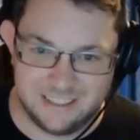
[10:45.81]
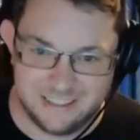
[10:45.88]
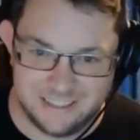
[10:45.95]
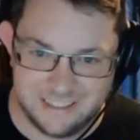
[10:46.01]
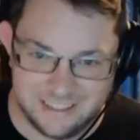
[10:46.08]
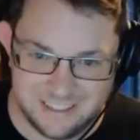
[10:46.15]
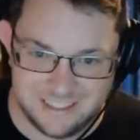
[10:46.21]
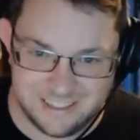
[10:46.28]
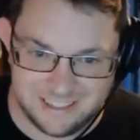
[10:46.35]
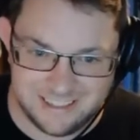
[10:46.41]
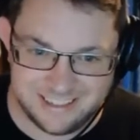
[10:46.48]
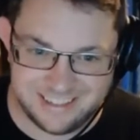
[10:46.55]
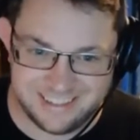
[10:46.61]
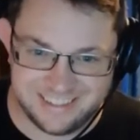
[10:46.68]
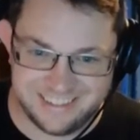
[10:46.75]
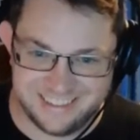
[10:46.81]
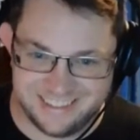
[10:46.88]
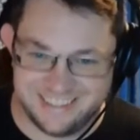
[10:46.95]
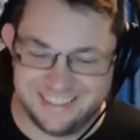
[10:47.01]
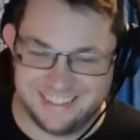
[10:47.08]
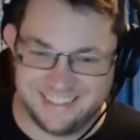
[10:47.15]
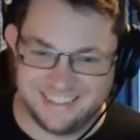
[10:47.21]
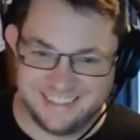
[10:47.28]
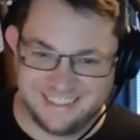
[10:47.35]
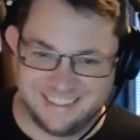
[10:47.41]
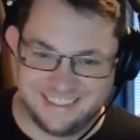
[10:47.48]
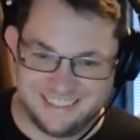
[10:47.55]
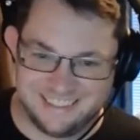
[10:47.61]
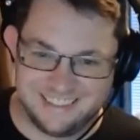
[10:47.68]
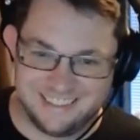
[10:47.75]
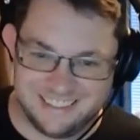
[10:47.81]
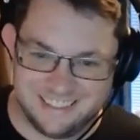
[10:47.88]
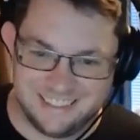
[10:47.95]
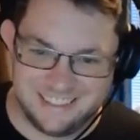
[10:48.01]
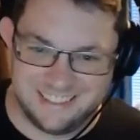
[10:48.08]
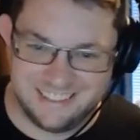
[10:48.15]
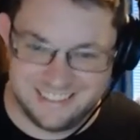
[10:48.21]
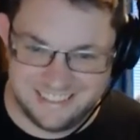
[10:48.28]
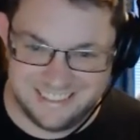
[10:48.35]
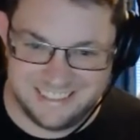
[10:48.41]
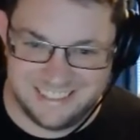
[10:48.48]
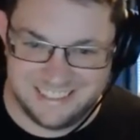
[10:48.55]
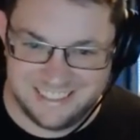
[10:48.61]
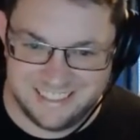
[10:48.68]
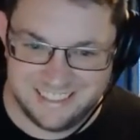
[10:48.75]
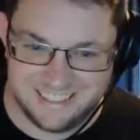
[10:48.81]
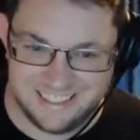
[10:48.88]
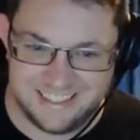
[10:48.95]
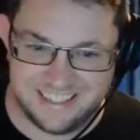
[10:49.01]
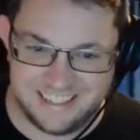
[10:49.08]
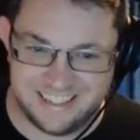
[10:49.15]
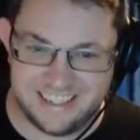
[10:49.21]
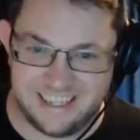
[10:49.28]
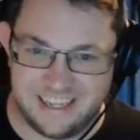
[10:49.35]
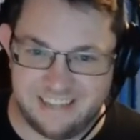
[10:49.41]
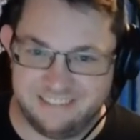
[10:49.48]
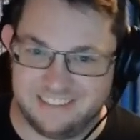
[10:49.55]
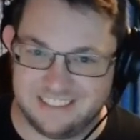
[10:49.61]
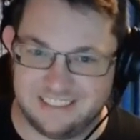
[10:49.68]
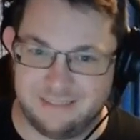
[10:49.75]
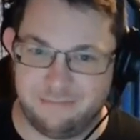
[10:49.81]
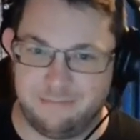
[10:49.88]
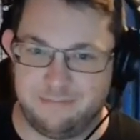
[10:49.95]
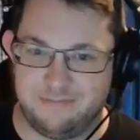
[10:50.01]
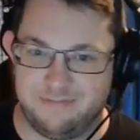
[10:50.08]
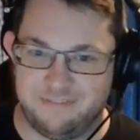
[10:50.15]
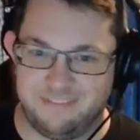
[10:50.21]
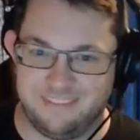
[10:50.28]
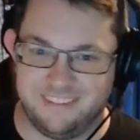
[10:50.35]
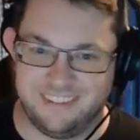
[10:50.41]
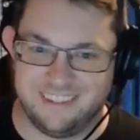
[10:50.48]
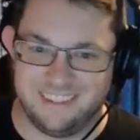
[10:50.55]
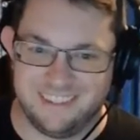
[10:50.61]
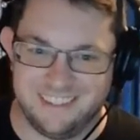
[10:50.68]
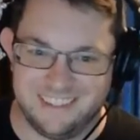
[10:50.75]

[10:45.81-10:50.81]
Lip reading: Ooh, good. That is also very true.